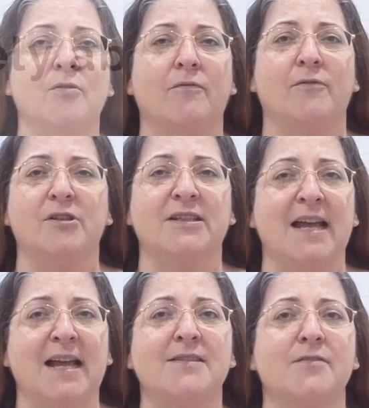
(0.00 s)
over
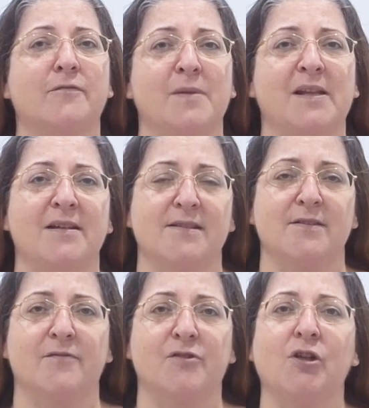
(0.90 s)
tens of millions
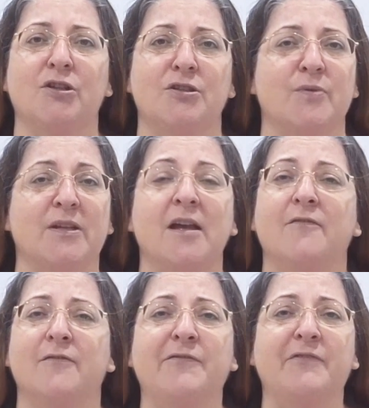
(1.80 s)
of dollars with
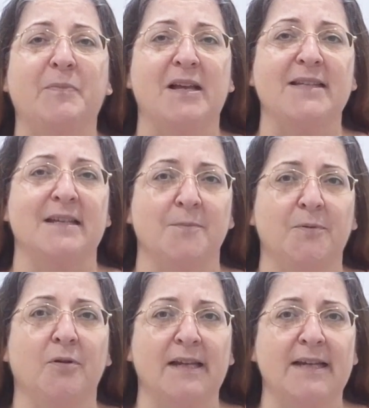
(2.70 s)
50 plus
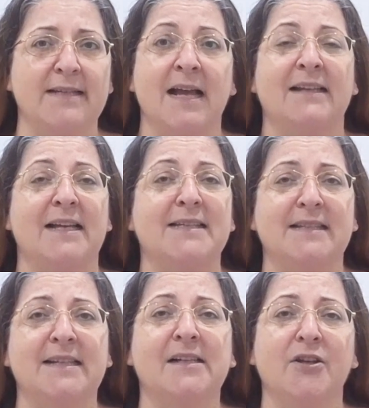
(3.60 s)
employees that
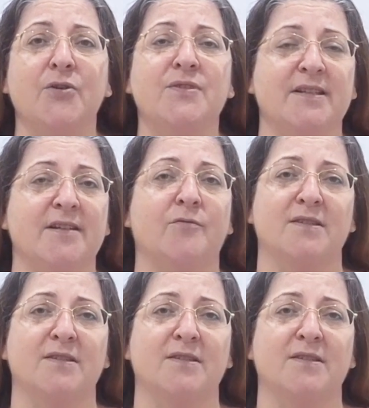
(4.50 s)
still use Xero